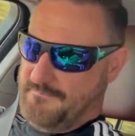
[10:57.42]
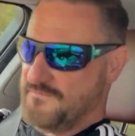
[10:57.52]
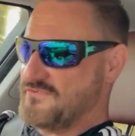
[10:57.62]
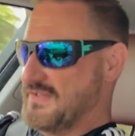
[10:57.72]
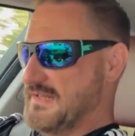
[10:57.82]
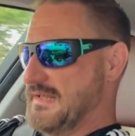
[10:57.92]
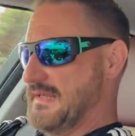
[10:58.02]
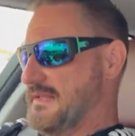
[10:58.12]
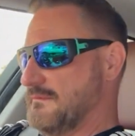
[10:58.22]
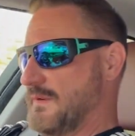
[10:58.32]

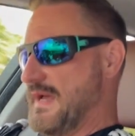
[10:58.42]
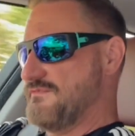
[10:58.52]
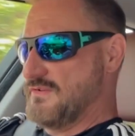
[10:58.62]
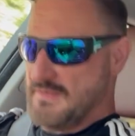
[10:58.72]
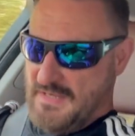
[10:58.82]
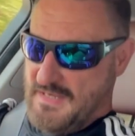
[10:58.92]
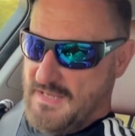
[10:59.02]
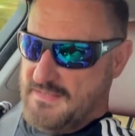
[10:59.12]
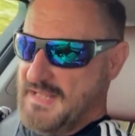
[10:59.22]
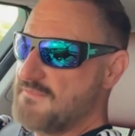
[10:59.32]
CD and what have you,
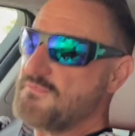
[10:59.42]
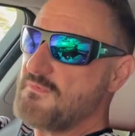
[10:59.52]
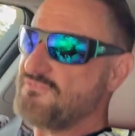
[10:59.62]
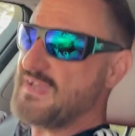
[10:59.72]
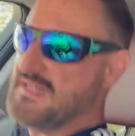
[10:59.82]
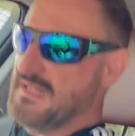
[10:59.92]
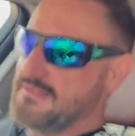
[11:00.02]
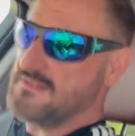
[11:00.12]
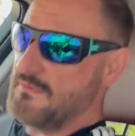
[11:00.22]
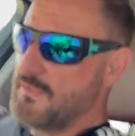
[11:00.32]
none of them are faded.
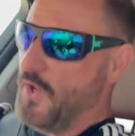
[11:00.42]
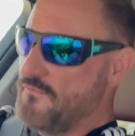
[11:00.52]
You know, a lot of